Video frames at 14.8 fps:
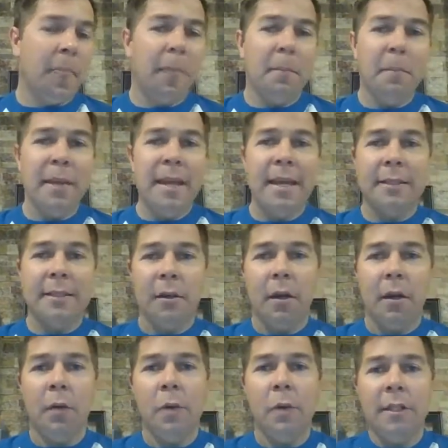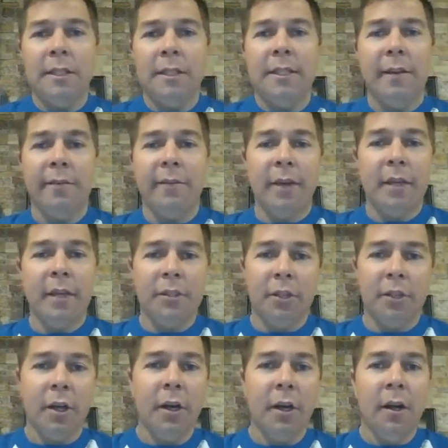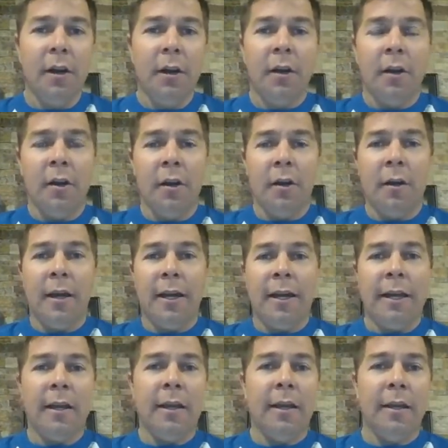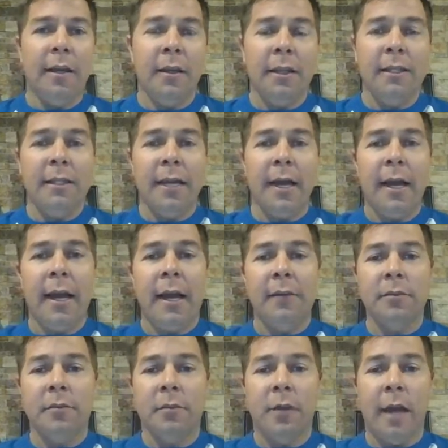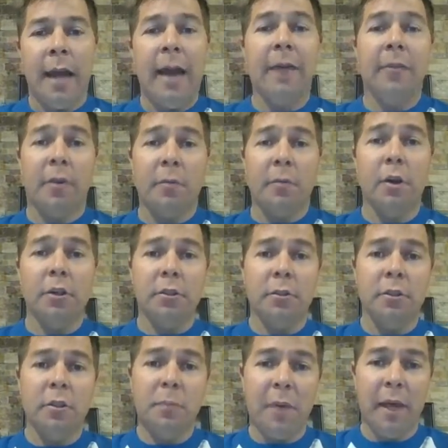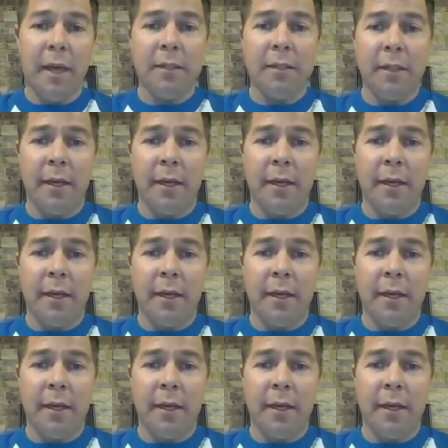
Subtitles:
me as a real estate investor, and let's say I have commercial space.